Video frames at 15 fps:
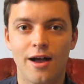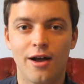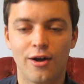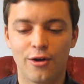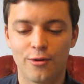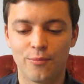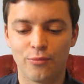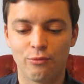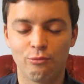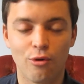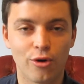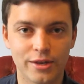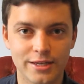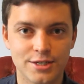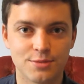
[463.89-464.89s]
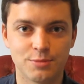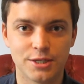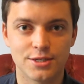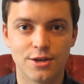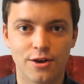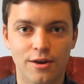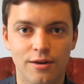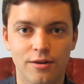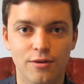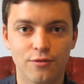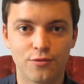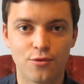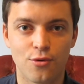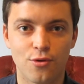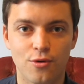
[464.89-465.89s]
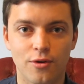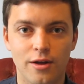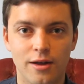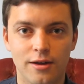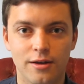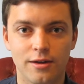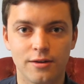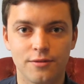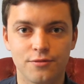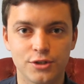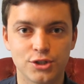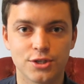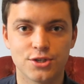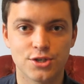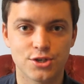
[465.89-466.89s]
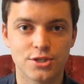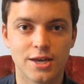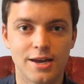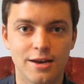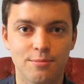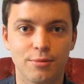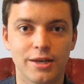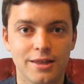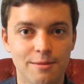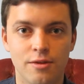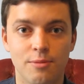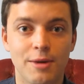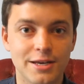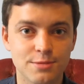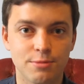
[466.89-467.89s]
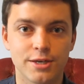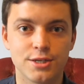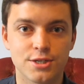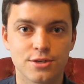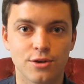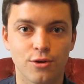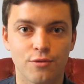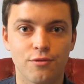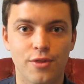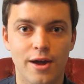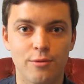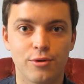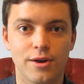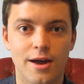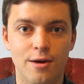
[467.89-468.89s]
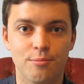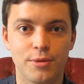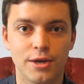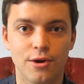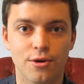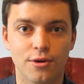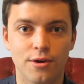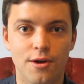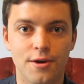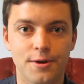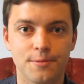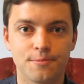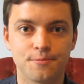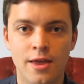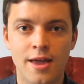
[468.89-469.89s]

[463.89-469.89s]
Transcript: what needs to be done for fishing sustainably, the best place to look for that would now be online.